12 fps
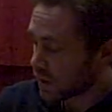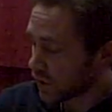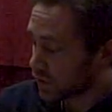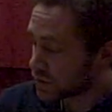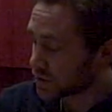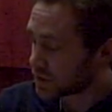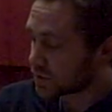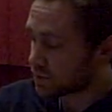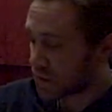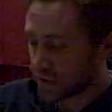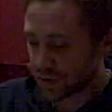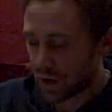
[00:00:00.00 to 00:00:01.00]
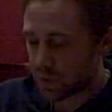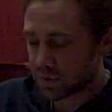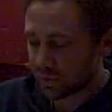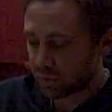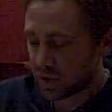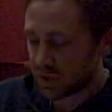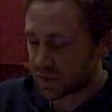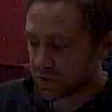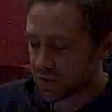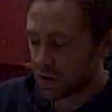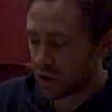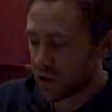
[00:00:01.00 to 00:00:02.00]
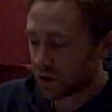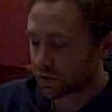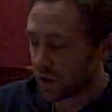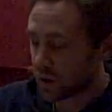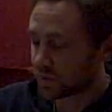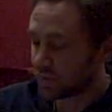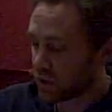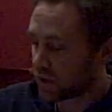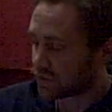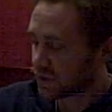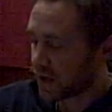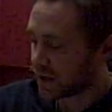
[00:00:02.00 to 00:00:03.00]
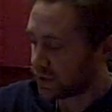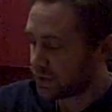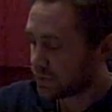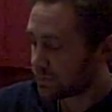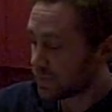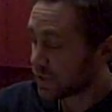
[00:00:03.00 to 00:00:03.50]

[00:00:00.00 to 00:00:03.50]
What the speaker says: There are just as many types of bees as there are types of personalities.